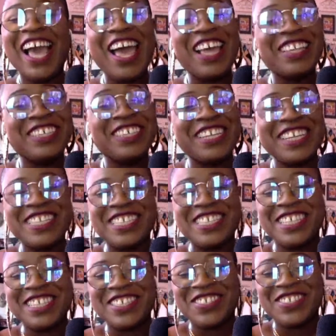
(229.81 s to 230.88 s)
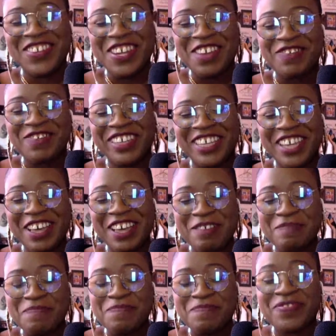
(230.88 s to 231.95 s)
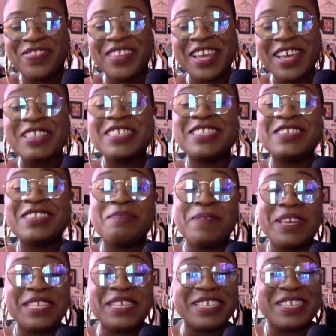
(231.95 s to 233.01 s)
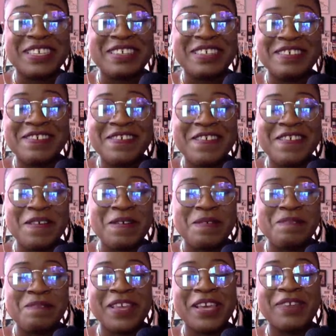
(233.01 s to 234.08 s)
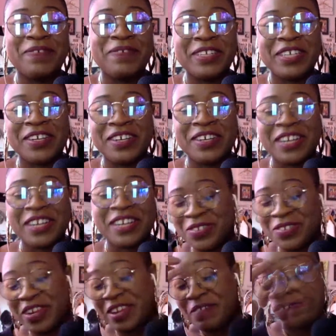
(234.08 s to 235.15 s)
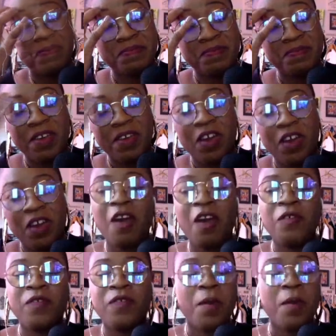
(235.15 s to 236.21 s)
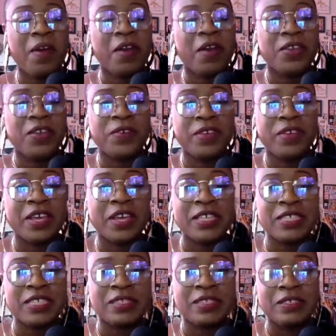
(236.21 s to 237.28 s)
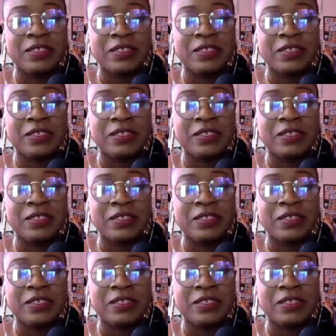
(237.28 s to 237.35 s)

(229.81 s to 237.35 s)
did not see that story coming. That's amazing. Thank you for sharing that story. How far apart are you and your cousin?